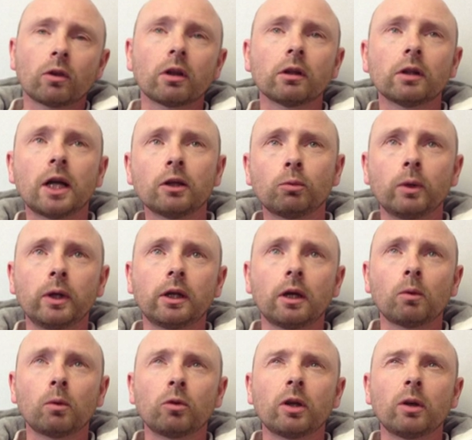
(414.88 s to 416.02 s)
Last week I
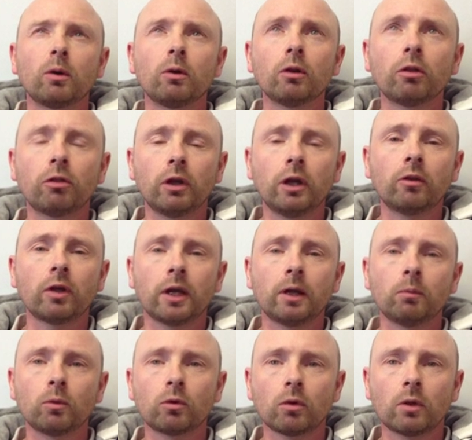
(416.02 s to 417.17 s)
was out 3
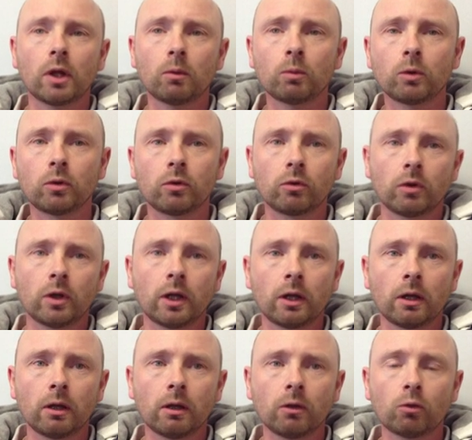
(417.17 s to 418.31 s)
times, so that was
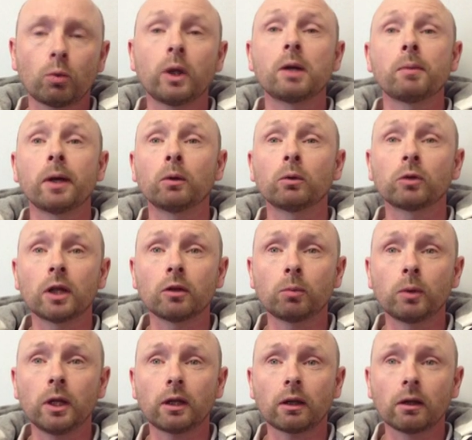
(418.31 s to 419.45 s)
20 miles last
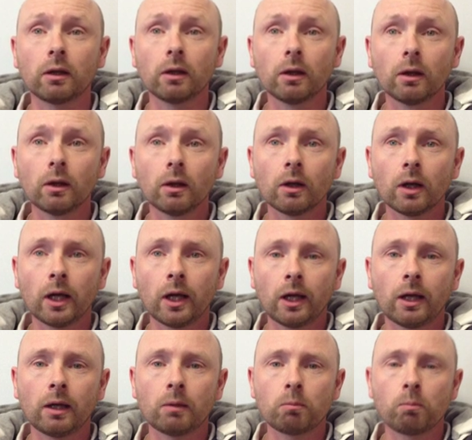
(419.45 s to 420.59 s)
week.
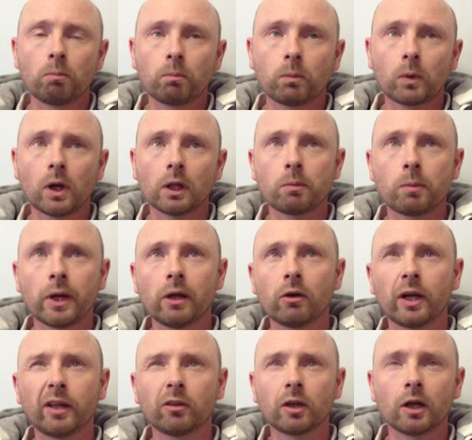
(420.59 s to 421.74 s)
Couple of bike
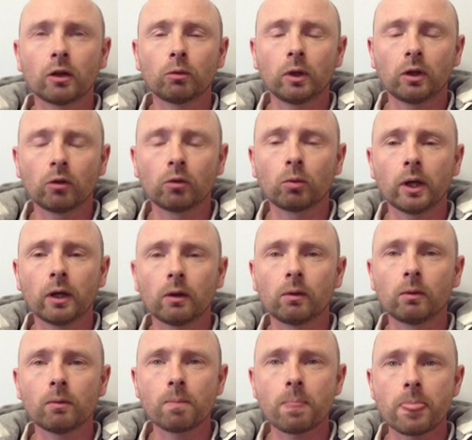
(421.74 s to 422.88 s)
rides last week as well,
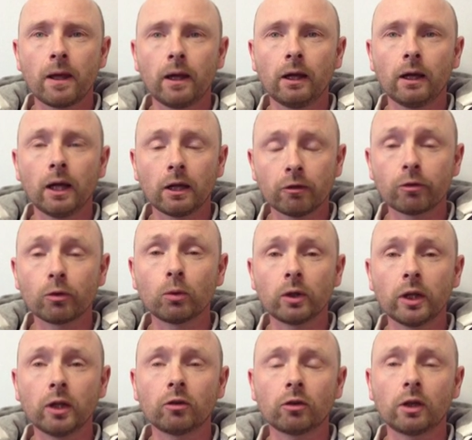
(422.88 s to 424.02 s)
and a full
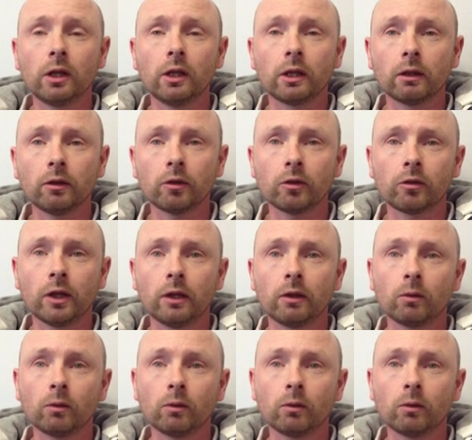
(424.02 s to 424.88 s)
day skiing, as I said.